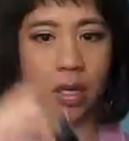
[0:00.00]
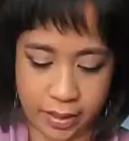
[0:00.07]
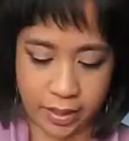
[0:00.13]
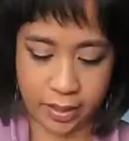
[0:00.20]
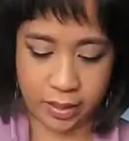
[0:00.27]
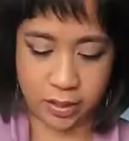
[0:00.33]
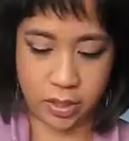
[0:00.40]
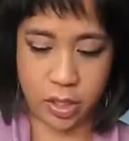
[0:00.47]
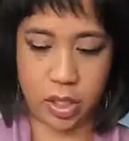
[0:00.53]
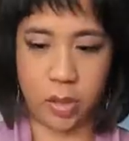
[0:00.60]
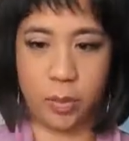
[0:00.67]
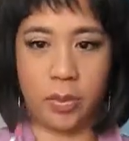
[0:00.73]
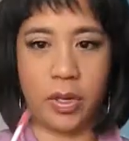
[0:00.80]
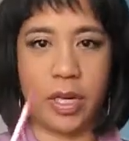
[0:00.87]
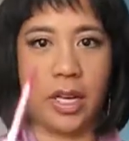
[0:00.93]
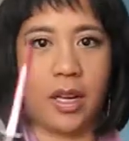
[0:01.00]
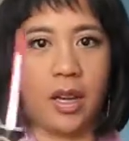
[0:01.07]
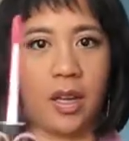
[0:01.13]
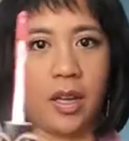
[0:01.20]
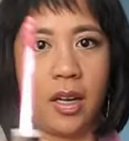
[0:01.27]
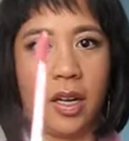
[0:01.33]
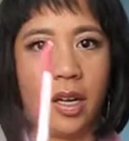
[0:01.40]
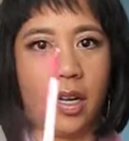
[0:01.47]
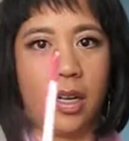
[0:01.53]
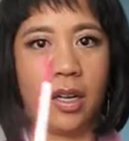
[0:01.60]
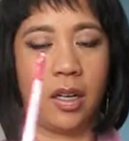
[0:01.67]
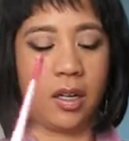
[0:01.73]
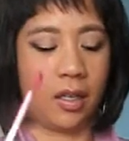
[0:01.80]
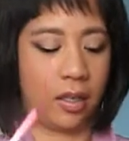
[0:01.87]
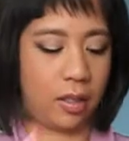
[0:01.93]
That is such a pretty color.
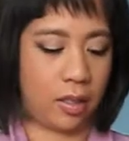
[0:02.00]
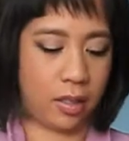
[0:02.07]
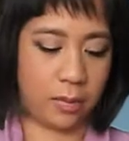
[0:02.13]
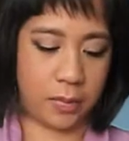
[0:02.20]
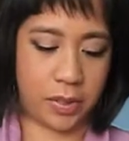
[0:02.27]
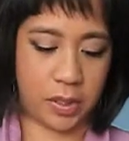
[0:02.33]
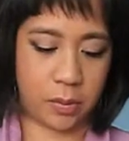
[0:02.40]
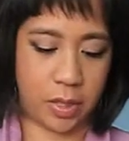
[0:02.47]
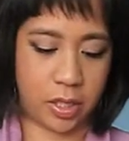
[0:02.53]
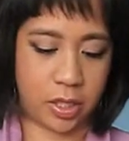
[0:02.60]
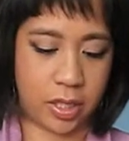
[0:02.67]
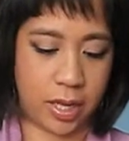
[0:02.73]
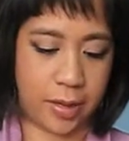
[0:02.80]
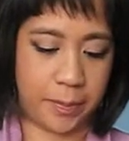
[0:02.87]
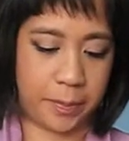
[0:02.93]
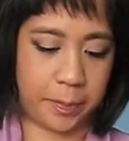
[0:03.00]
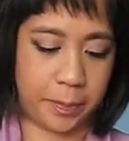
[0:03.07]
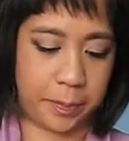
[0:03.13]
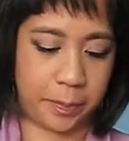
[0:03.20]
Let me swatch that.